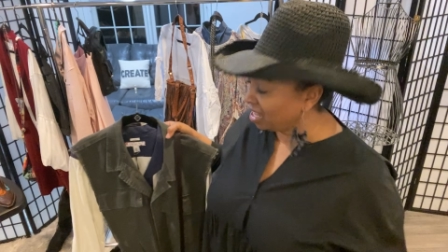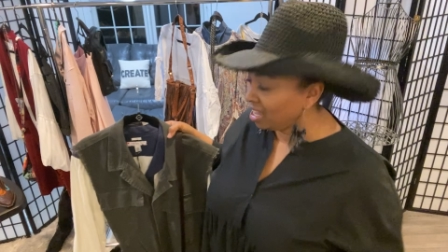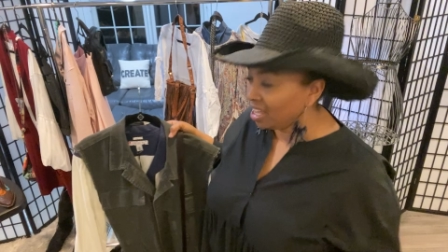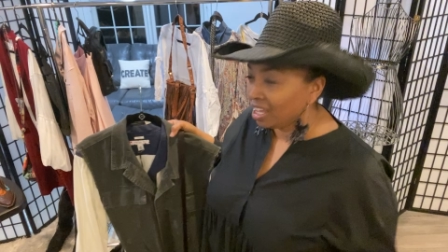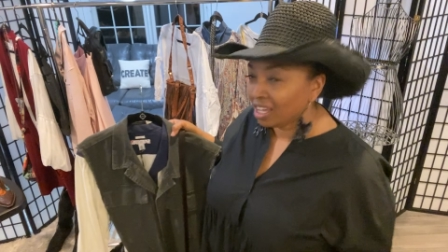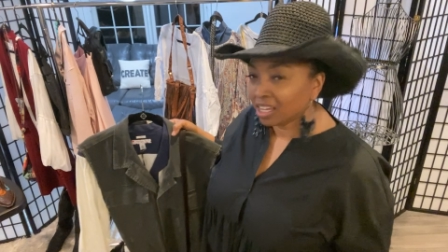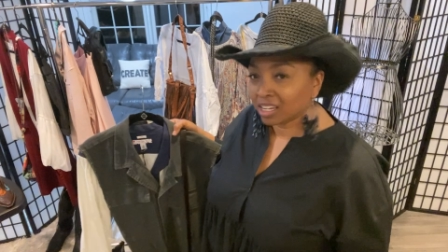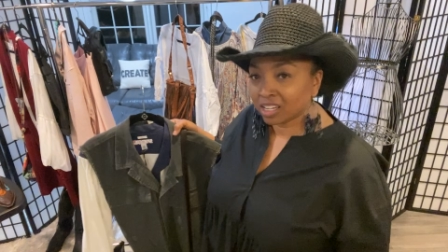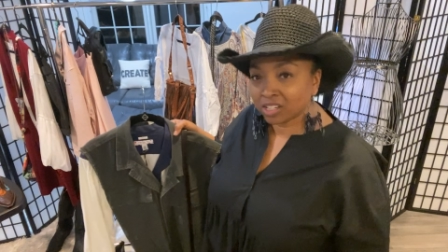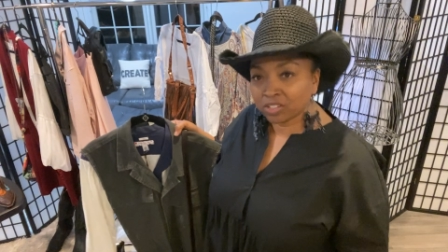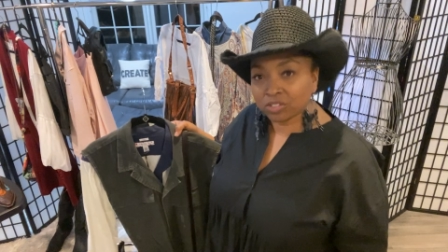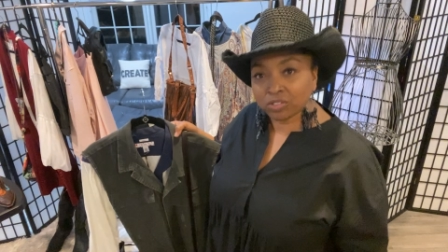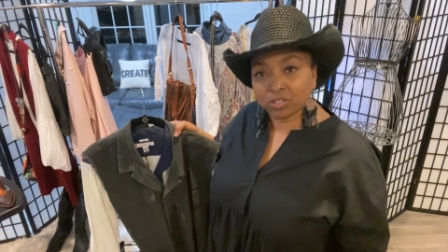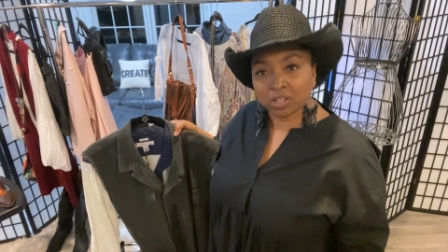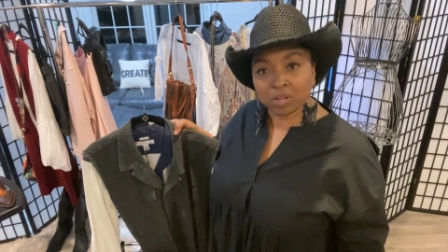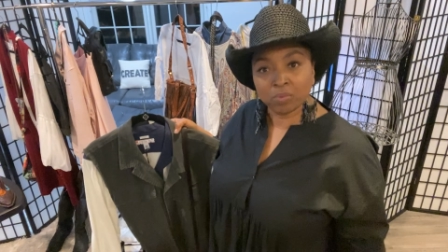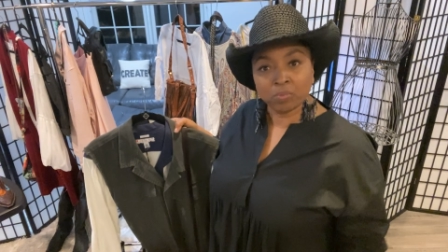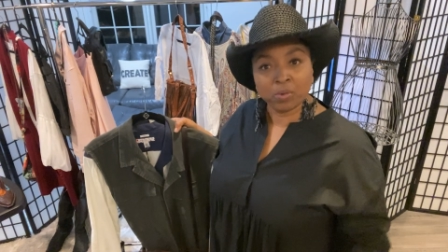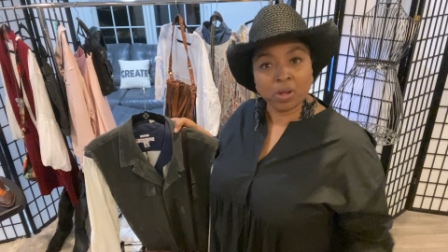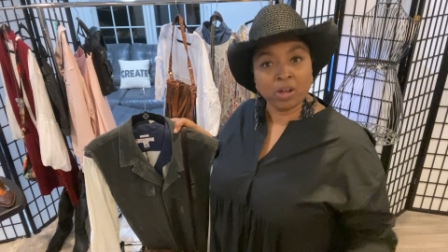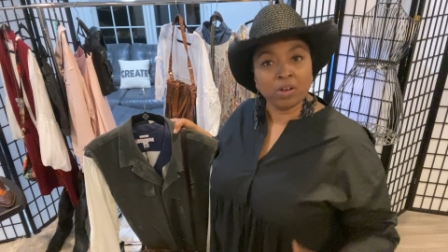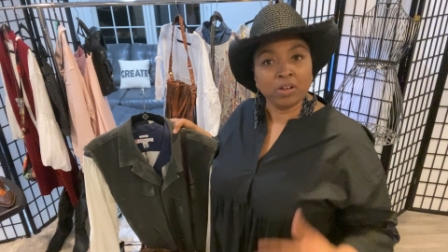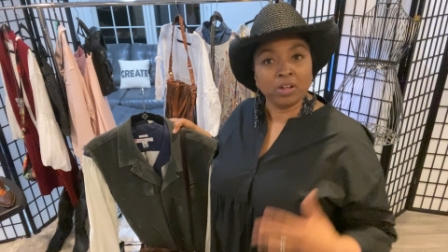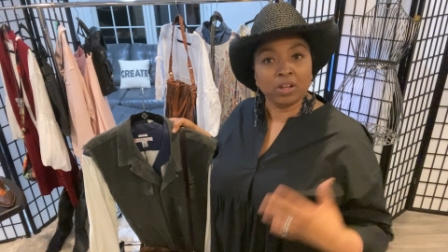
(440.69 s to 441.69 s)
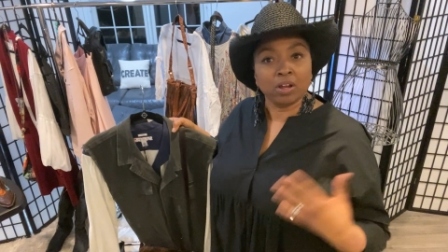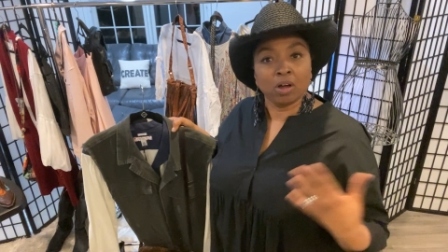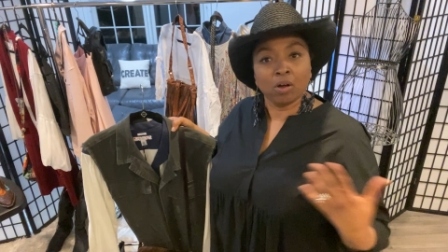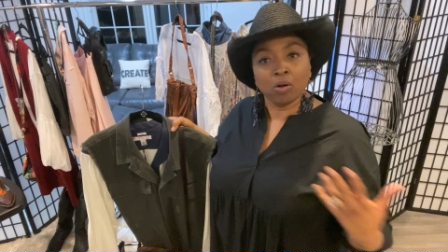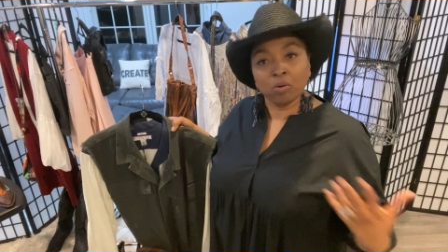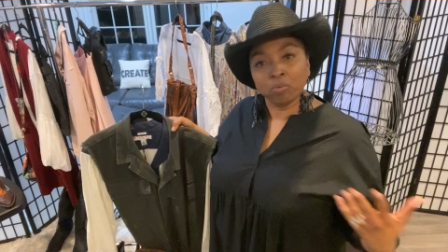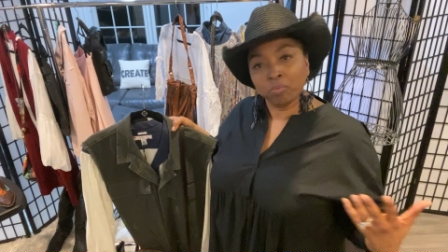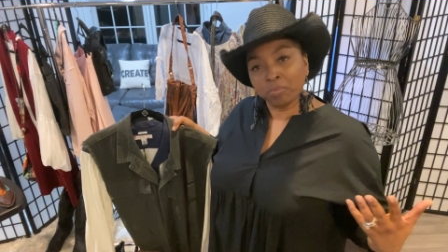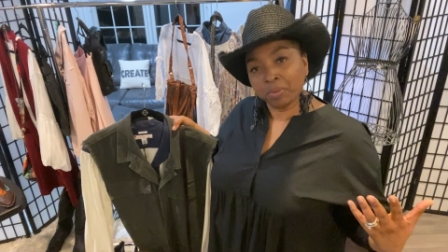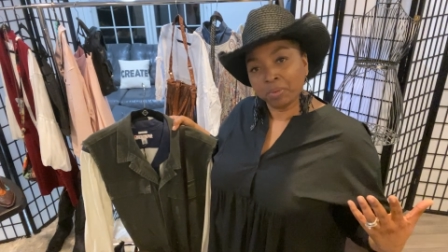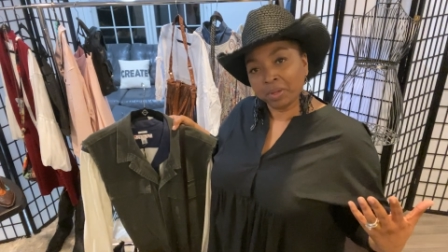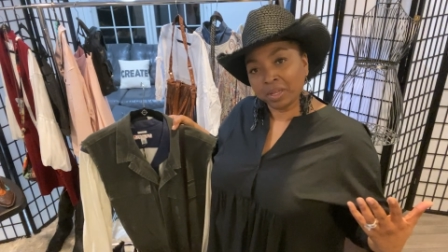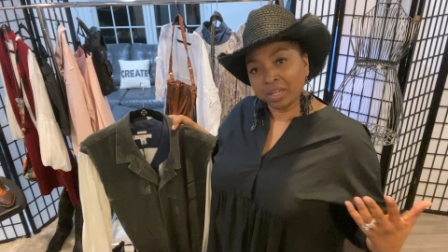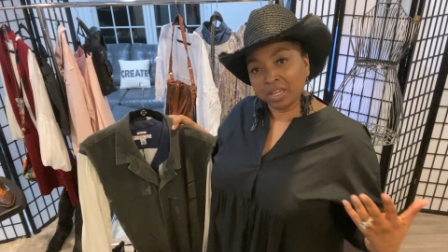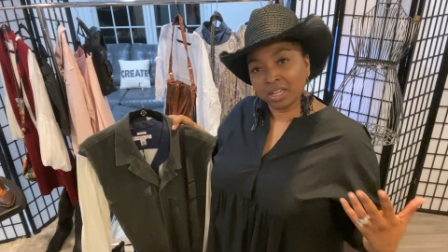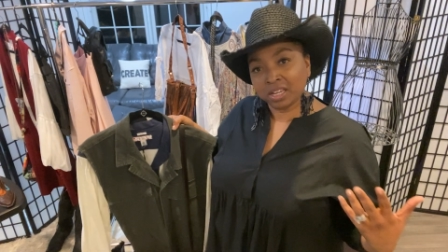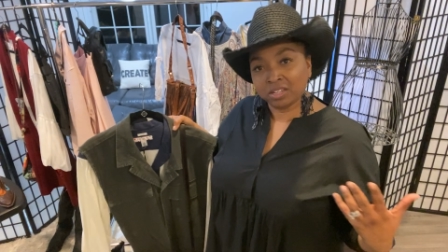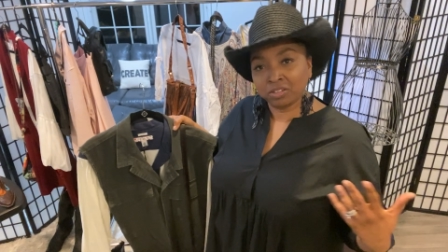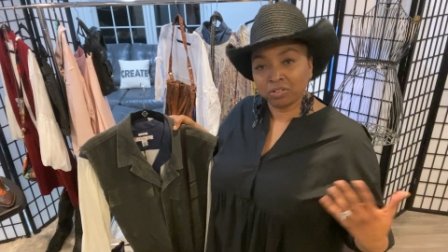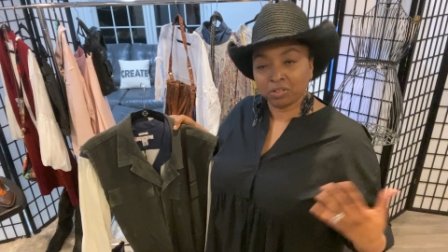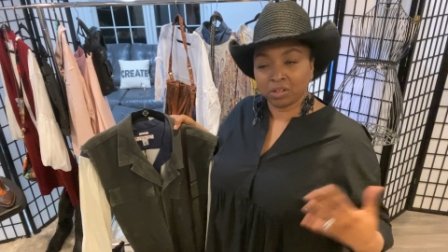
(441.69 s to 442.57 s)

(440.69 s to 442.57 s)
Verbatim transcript: because you can wear it open,